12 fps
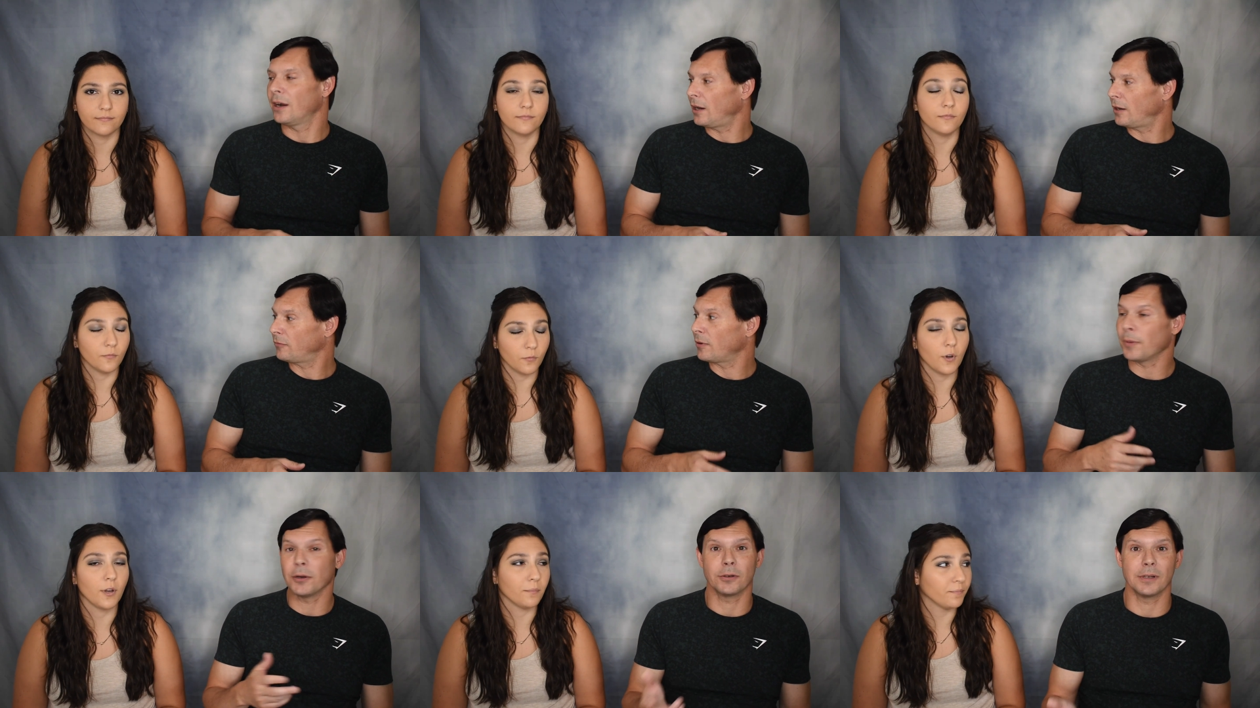Speaker 1: uh, from
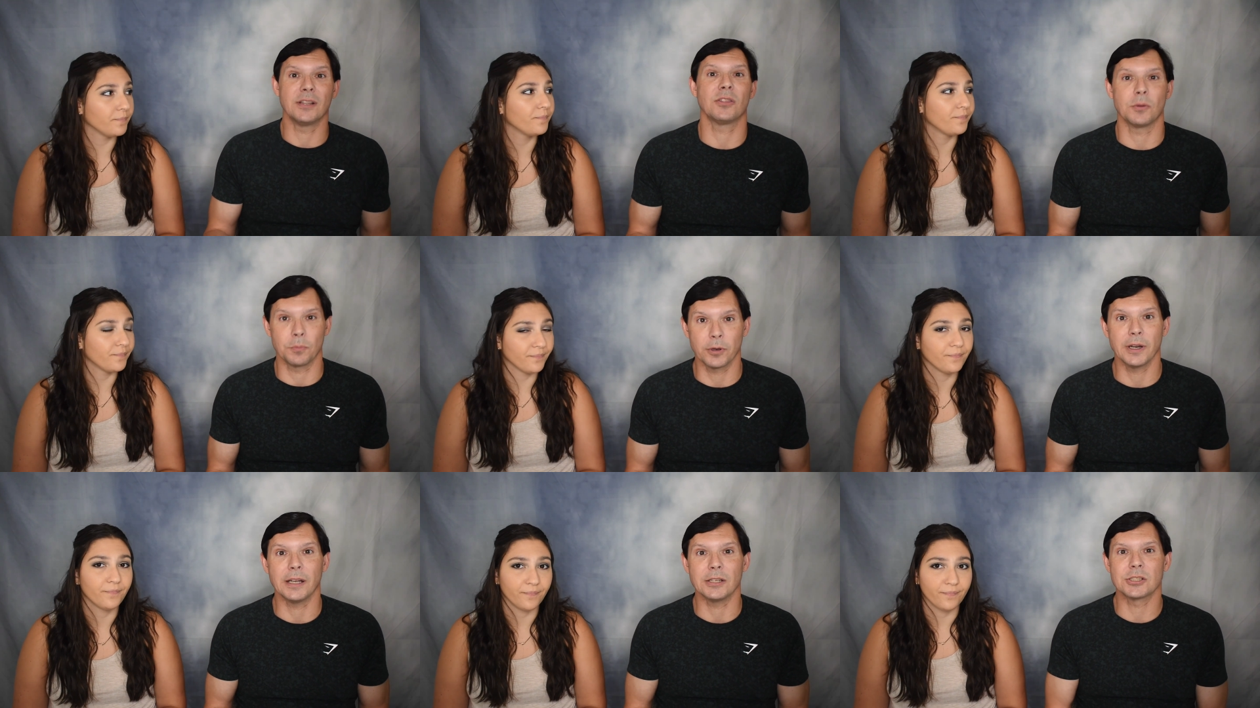underneath the
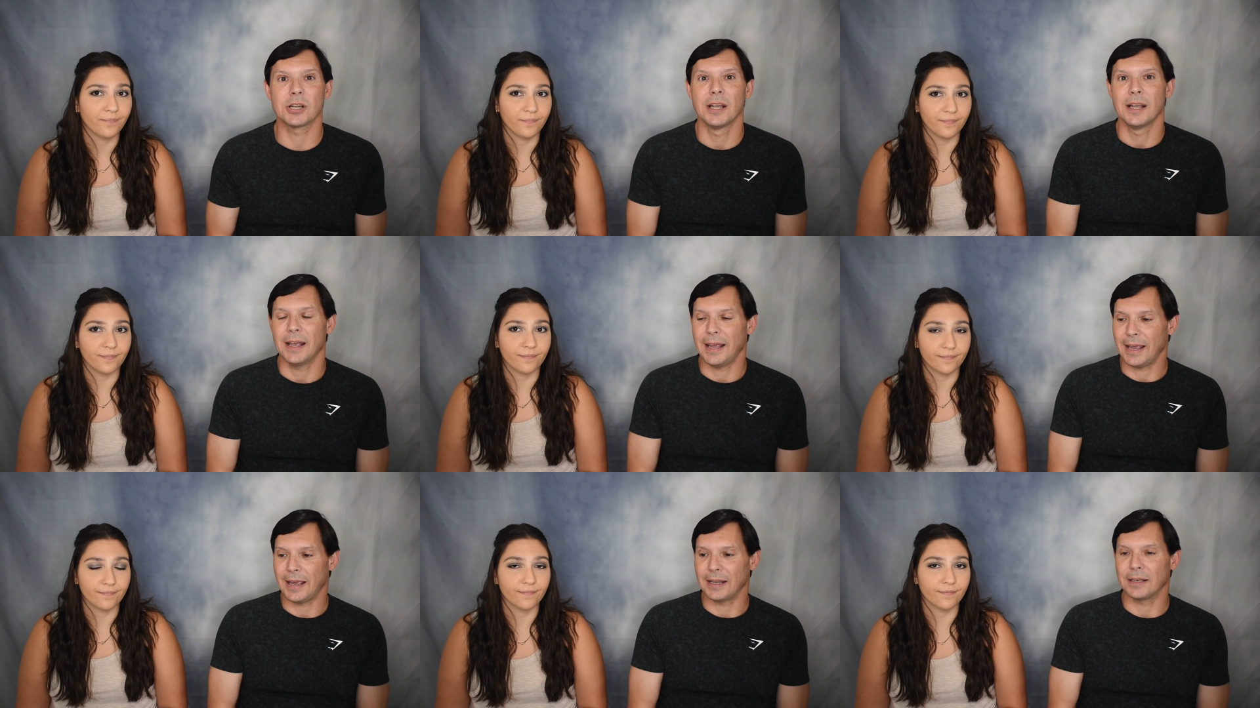bridge.
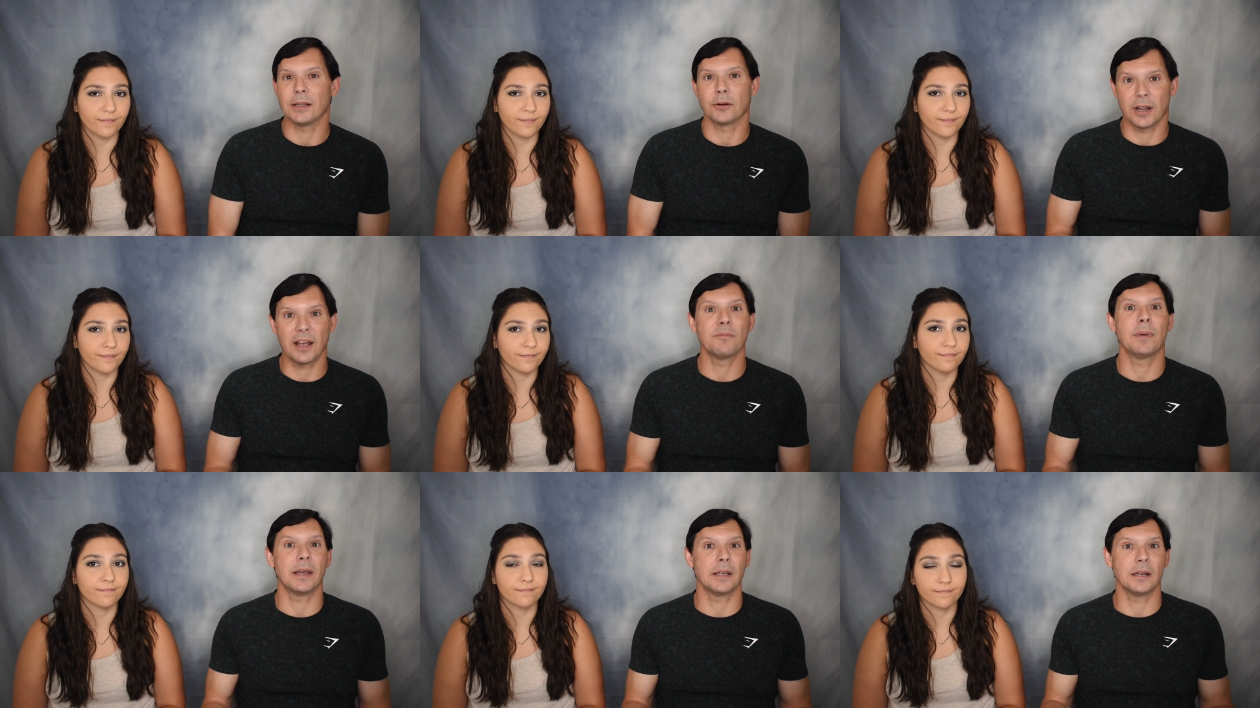And there have
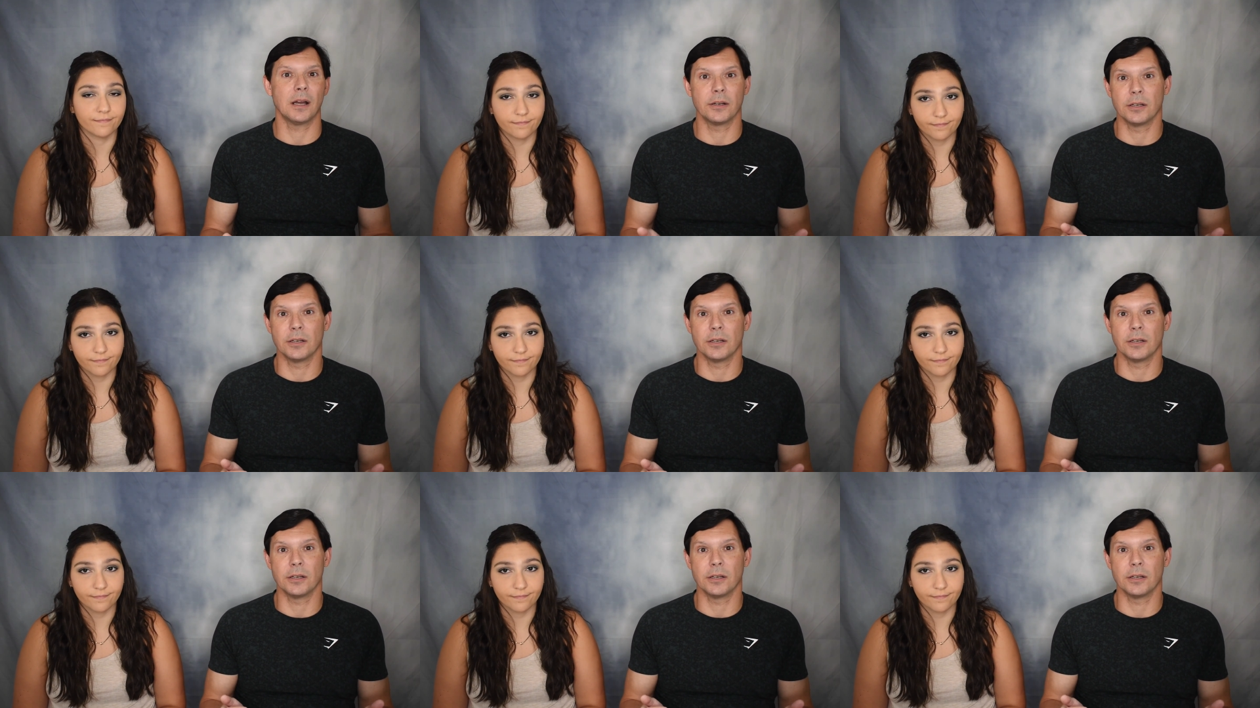been a